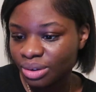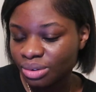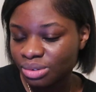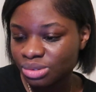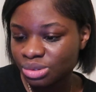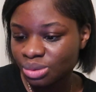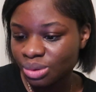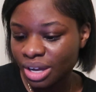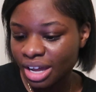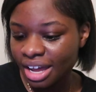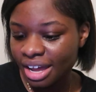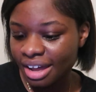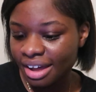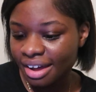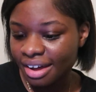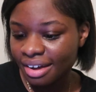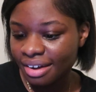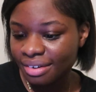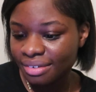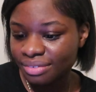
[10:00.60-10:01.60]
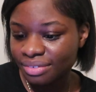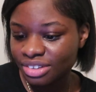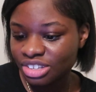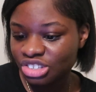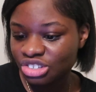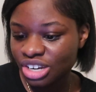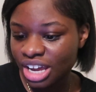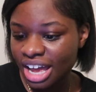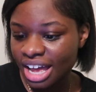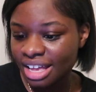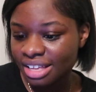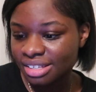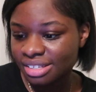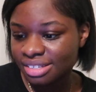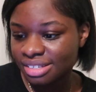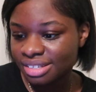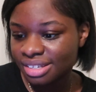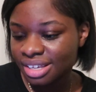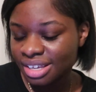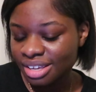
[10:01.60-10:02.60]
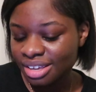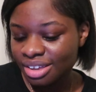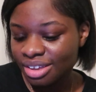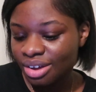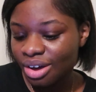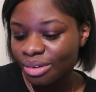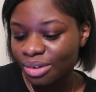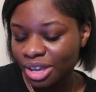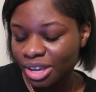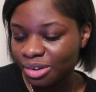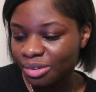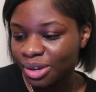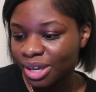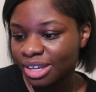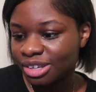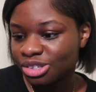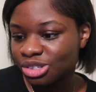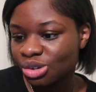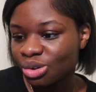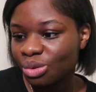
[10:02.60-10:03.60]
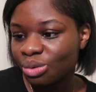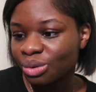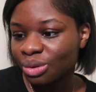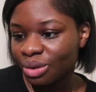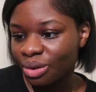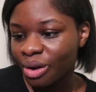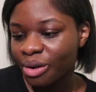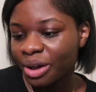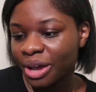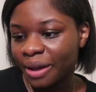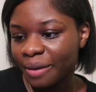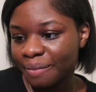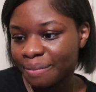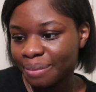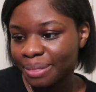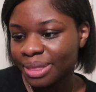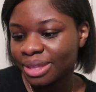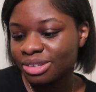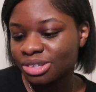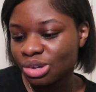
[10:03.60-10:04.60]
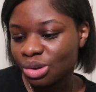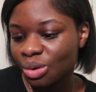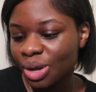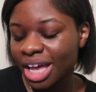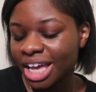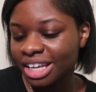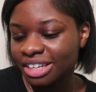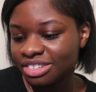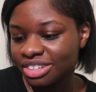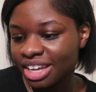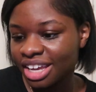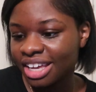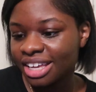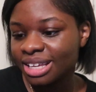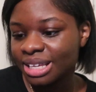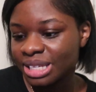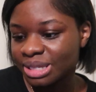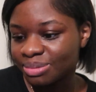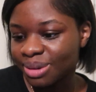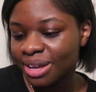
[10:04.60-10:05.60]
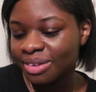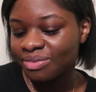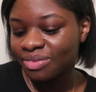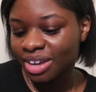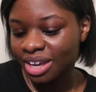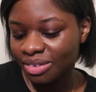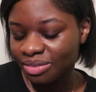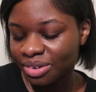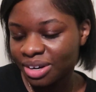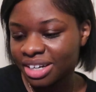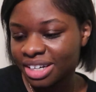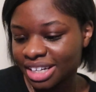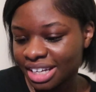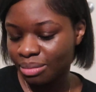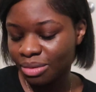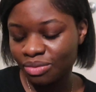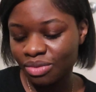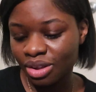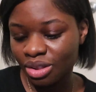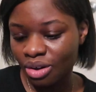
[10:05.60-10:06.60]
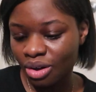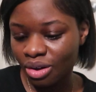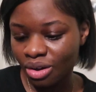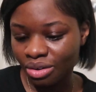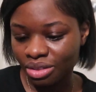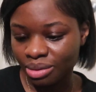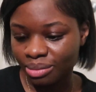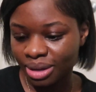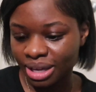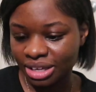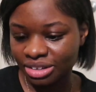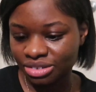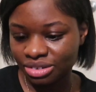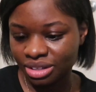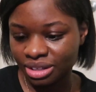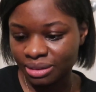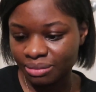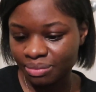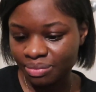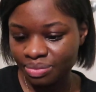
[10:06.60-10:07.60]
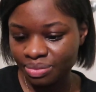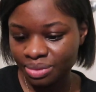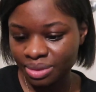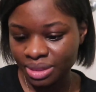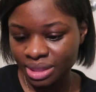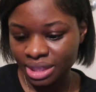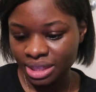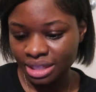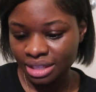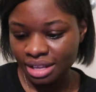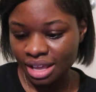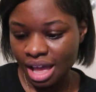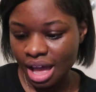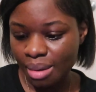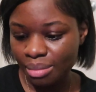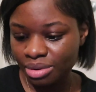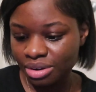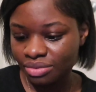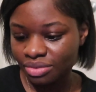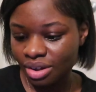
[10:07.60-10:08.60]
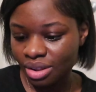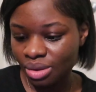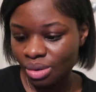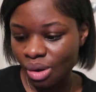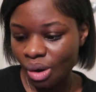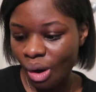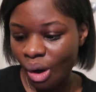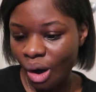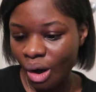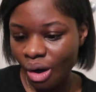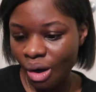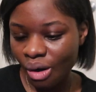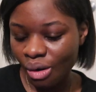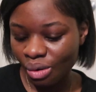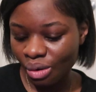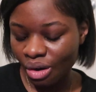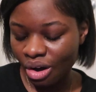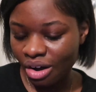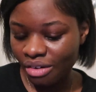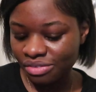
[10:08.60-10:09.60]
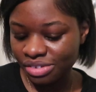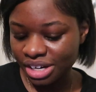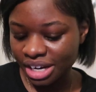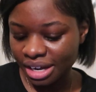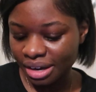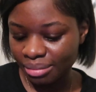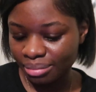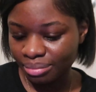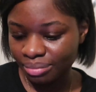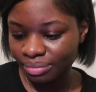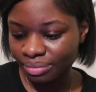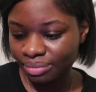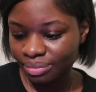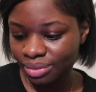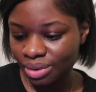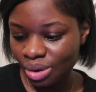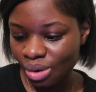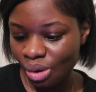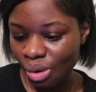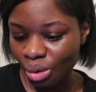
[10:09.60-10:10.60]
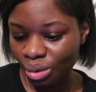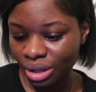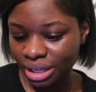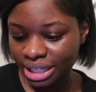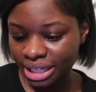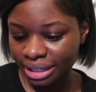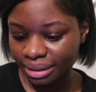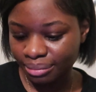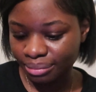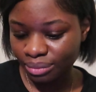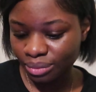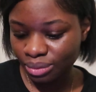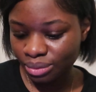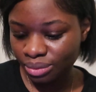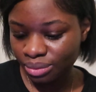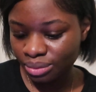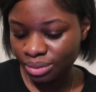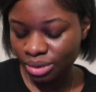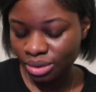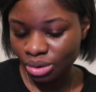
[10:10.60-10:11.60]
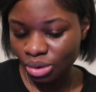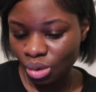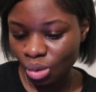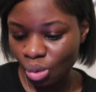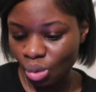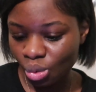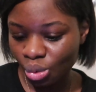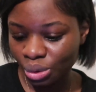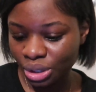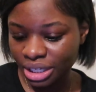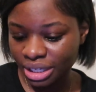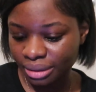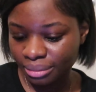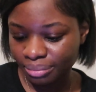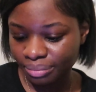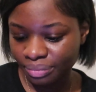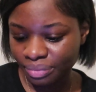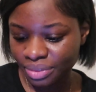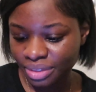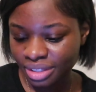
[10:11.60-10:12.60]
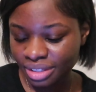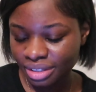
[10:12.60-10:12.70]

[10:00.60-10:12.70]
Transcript: we also have Jazz. Okay, okay, so, okay. So A J is my favorite. I'm gonna follow all of them, actually. I'm gonna follow all of them. All of them. All of them.